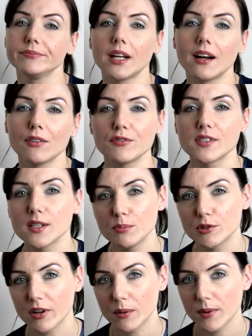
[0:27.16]
half of
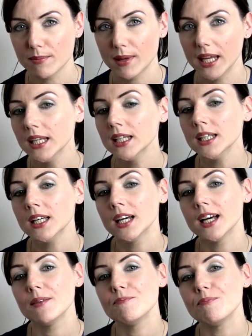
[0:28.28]
Superdrug with me,
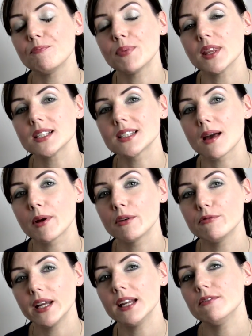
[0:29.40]
but this time I
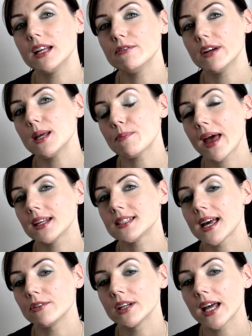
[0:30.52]
really pared
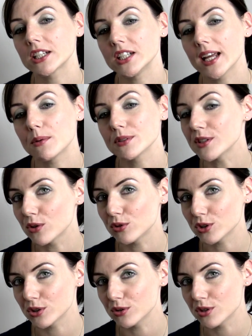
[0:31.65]
down, and actually I wasn't
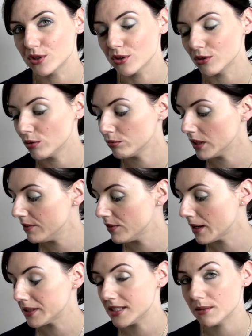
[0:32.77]
caught short at all, even
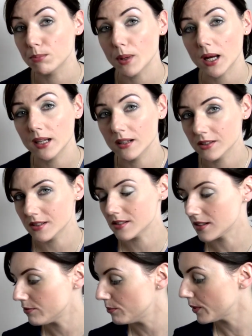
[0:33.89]
though I did buy loads of
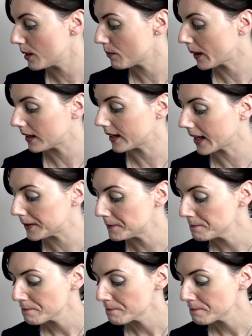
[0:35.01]
stuff and bring it back again.